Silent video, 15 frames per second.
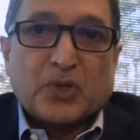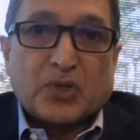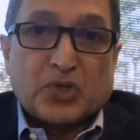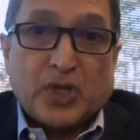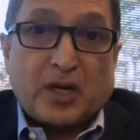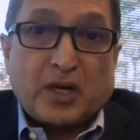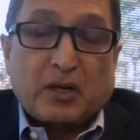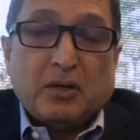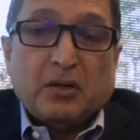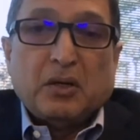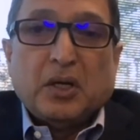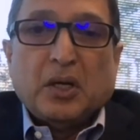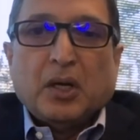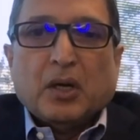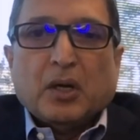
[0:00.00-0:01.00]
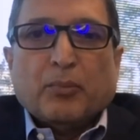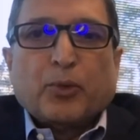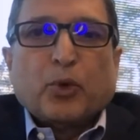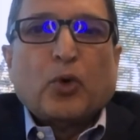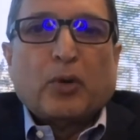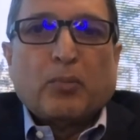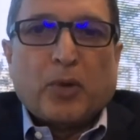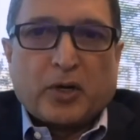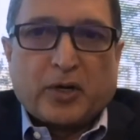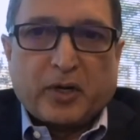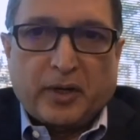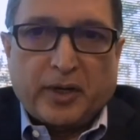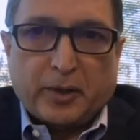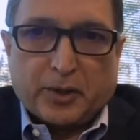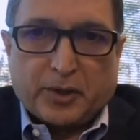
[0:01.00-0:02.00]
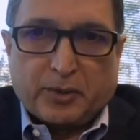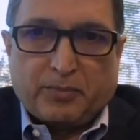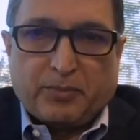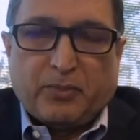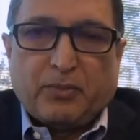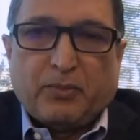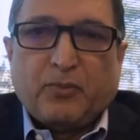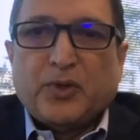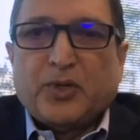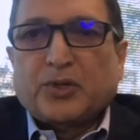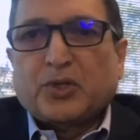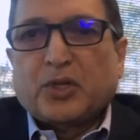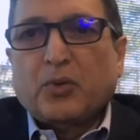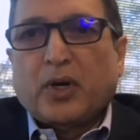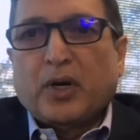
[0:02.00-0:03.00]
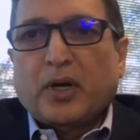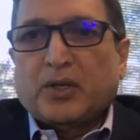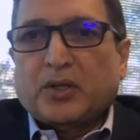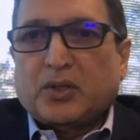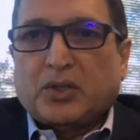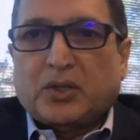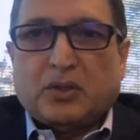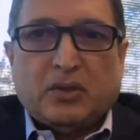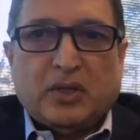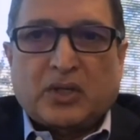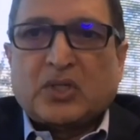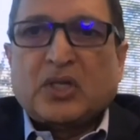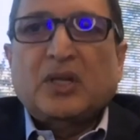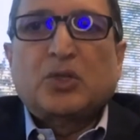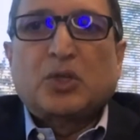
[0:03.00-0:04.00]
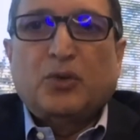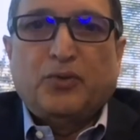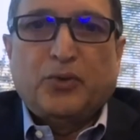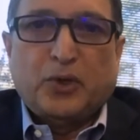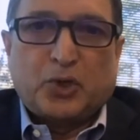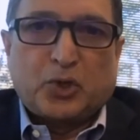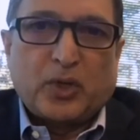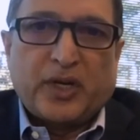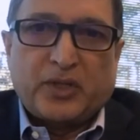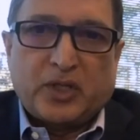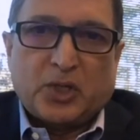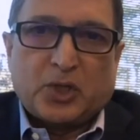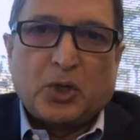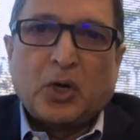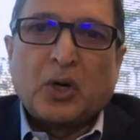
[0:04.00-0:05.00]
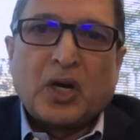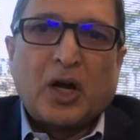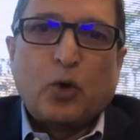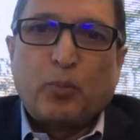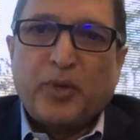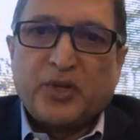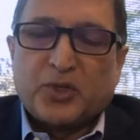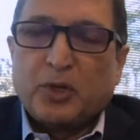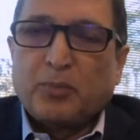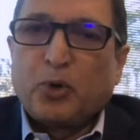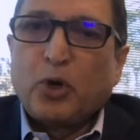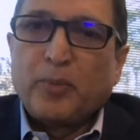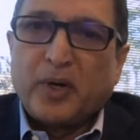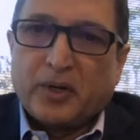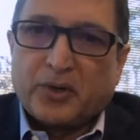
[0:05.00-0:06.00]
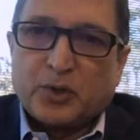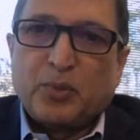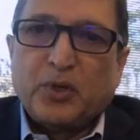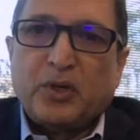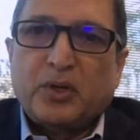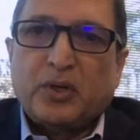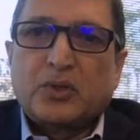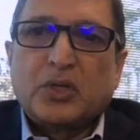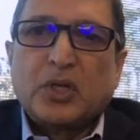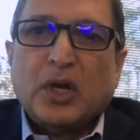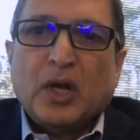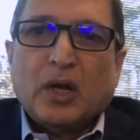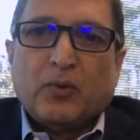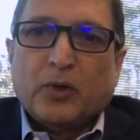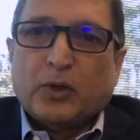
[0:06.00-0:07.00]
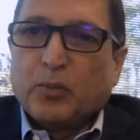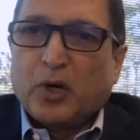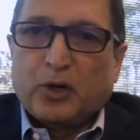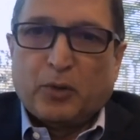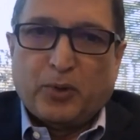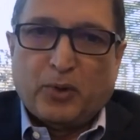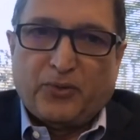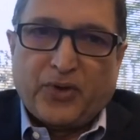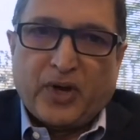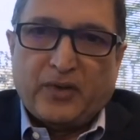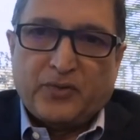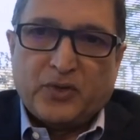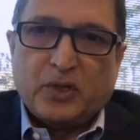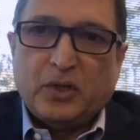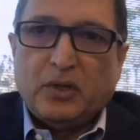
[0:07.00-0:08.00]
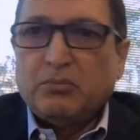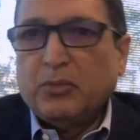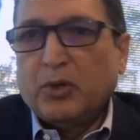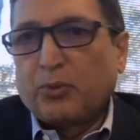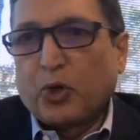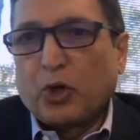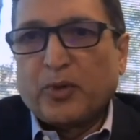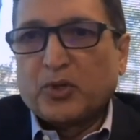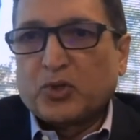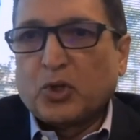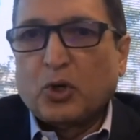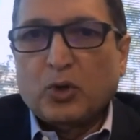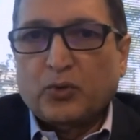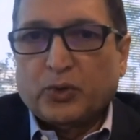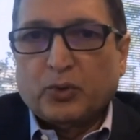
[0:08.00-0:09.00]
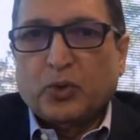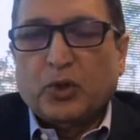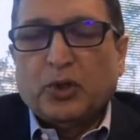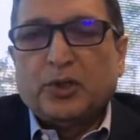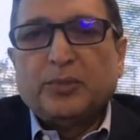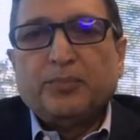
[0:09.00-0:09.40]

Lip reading: Second, proven market leadership, which has given us extensive virtualization and cloud-based deployment experience with multiple 5G deployments all over the world.